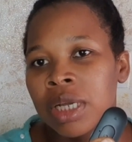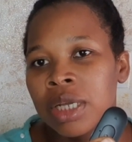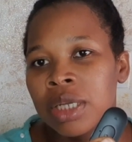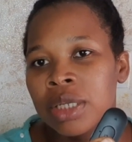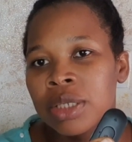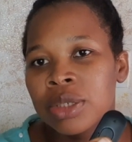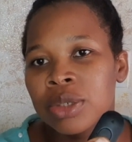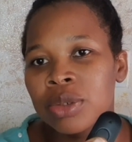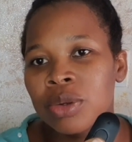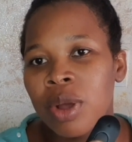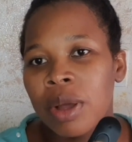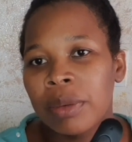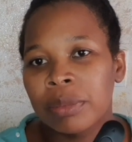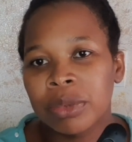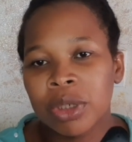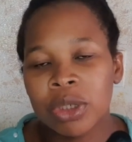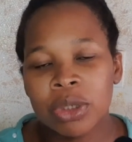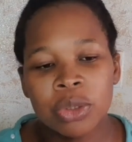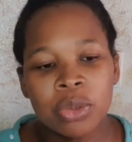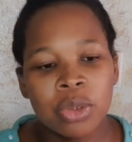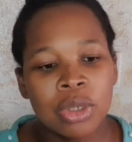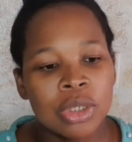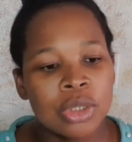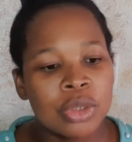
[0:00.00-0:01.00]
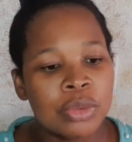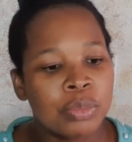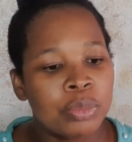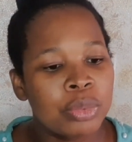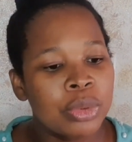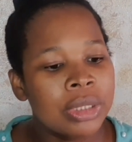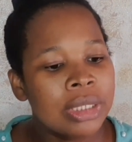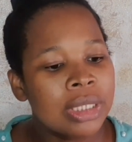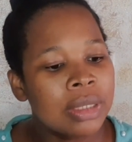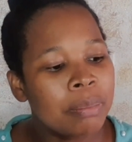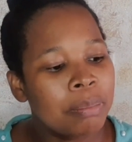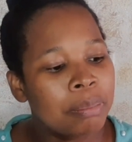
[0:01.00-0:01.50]
So I'm just going to
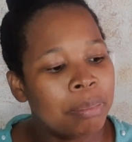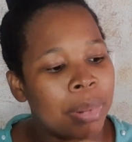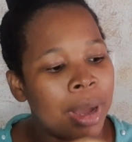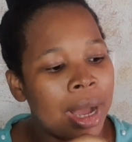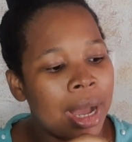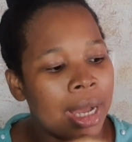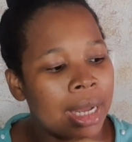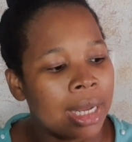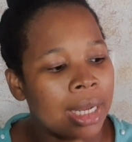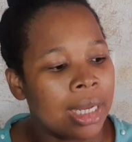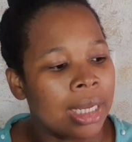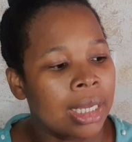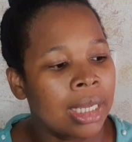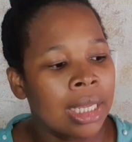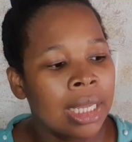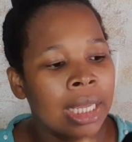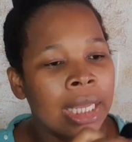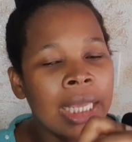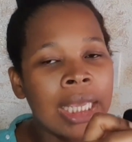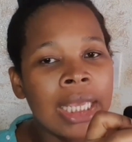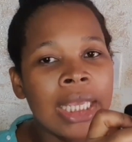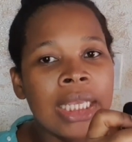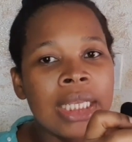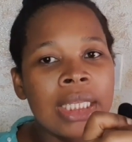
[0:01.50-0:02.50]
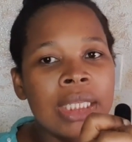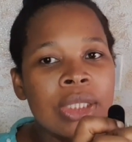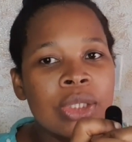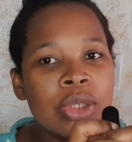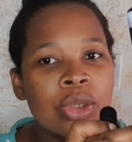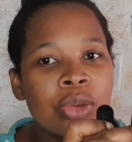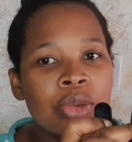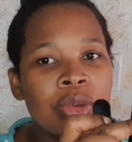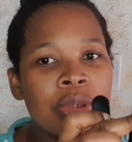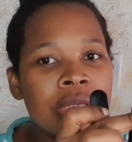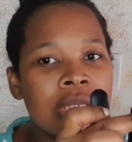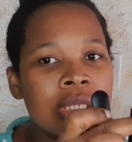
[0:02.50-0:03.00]
put it back
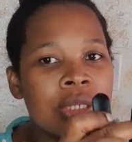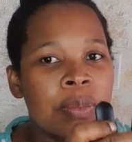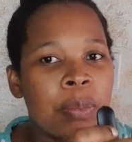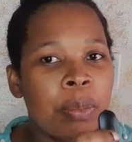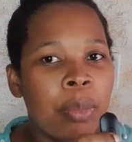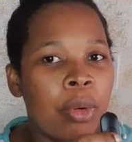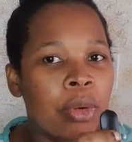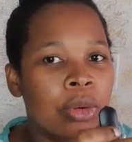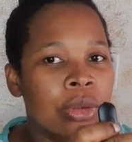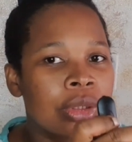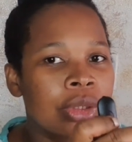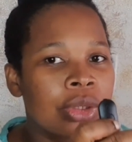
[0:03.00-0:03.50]
into this pot.